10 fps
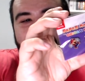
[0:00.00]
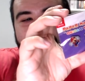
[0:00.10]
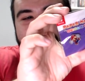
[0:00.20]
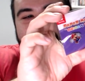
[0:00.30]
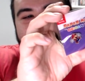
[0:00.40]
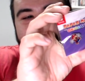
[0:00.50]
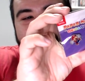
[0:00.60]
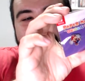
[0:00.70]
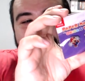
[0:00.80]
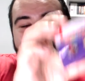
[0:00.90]
thing.
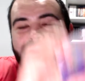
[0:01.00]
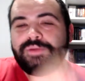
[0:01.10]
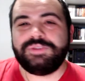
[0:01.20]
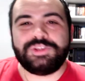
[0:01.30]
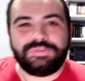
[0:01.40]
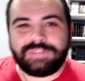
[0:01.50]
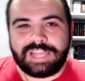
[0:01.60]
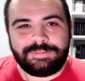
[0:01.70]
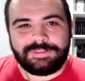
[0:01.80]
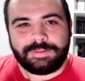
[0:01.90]
I don't use
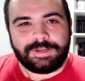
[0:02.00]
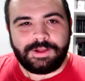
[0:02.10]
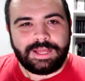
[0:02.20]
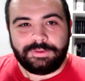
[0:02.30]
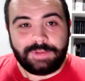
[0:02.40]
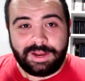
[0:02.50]
GameStop at all. I don't